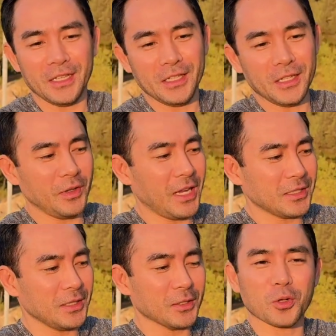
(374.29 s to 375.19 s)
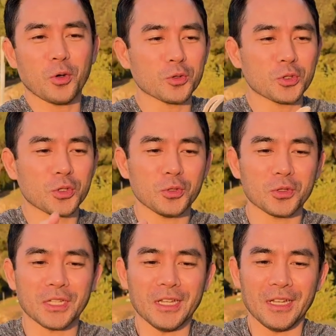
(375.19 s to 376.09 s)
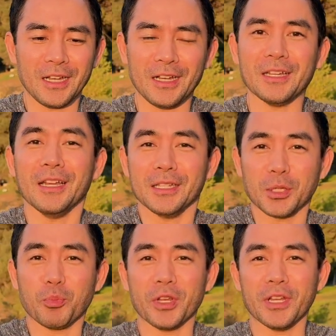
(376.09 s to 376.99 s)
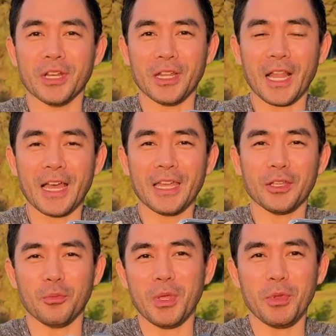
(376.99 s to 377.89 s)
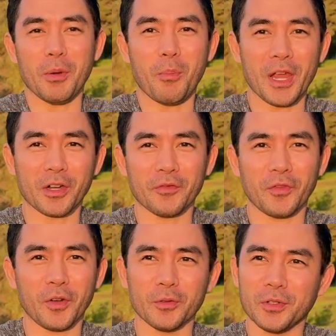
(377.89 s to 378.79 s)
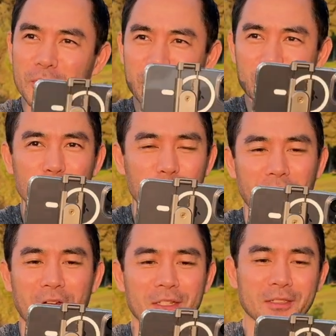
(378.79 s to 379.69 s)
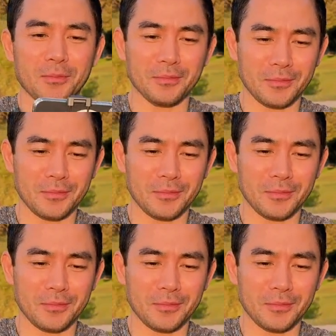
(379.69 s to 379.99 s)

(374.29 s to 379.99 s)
even has these cold shoes uh, to put in a light or maybe a microphone. Super awesome.